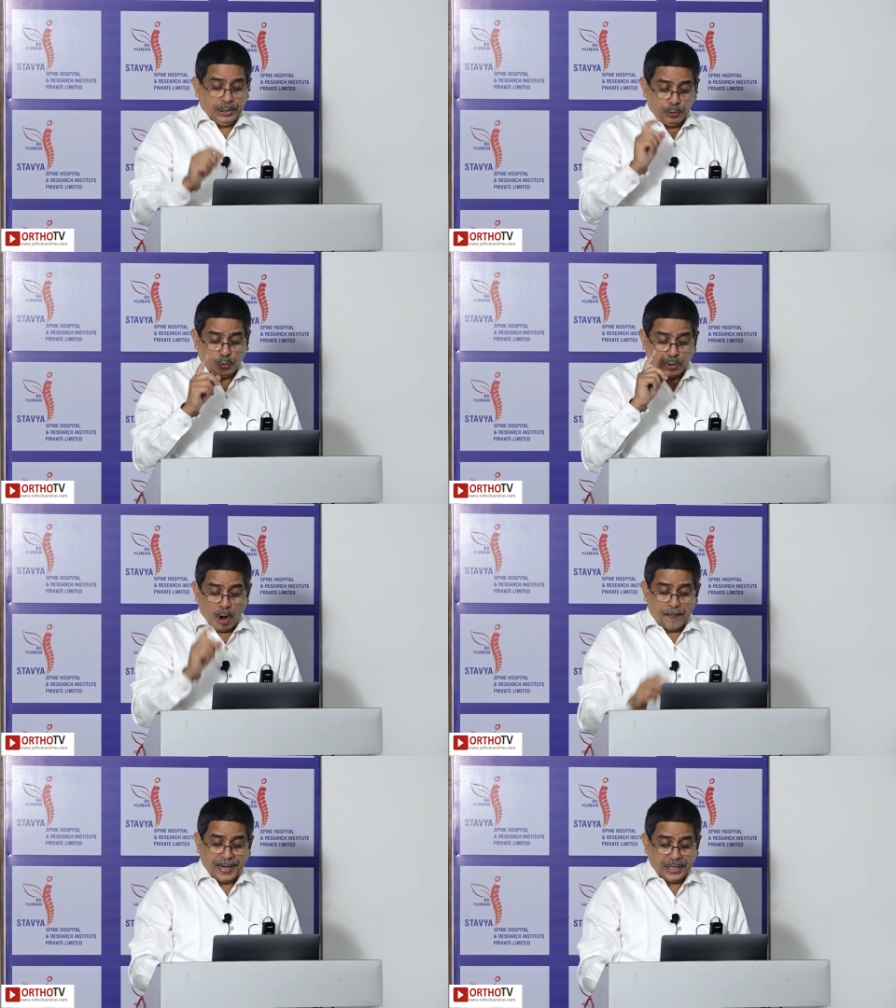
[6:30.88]
you could
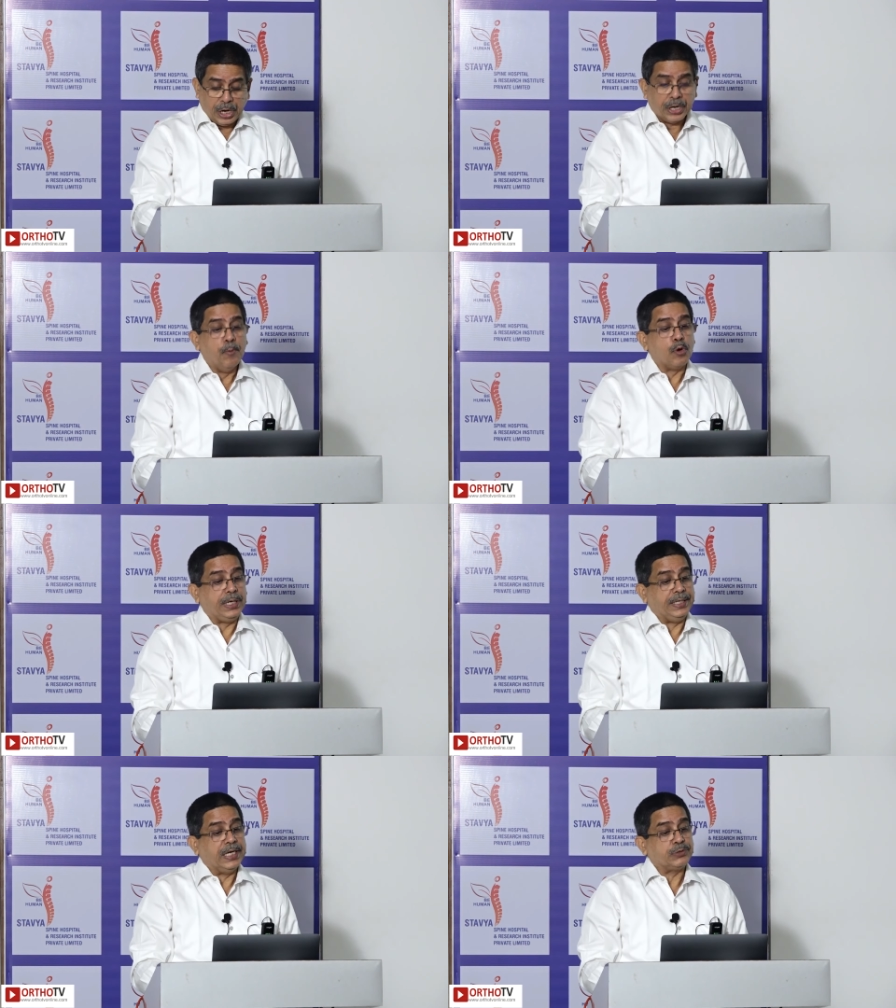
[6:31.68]
operate
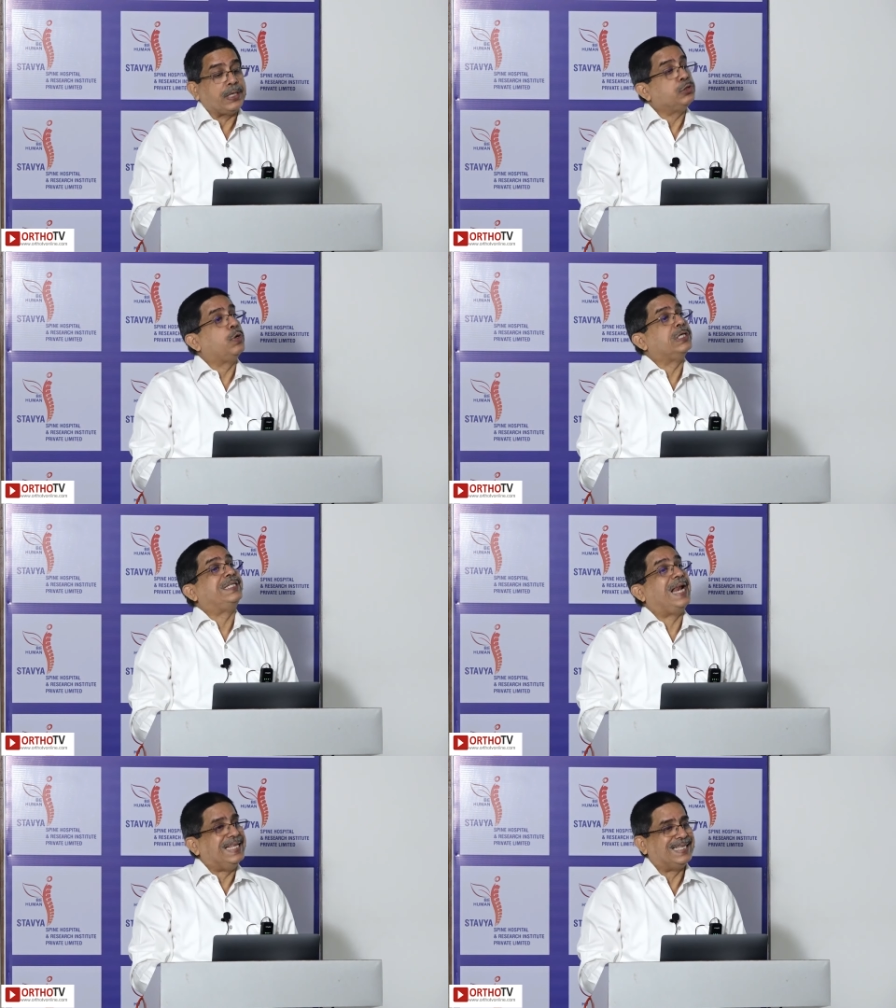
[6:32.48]
remotely, that's why it's known as
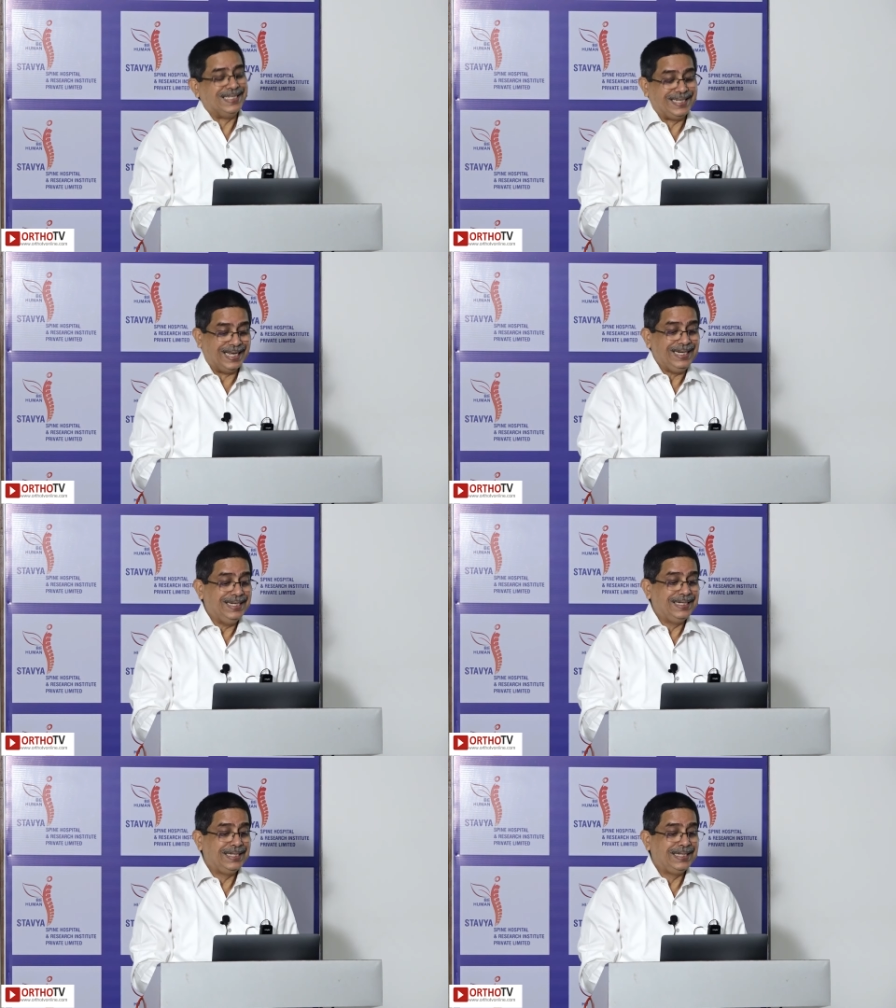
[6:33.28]
telesurgical.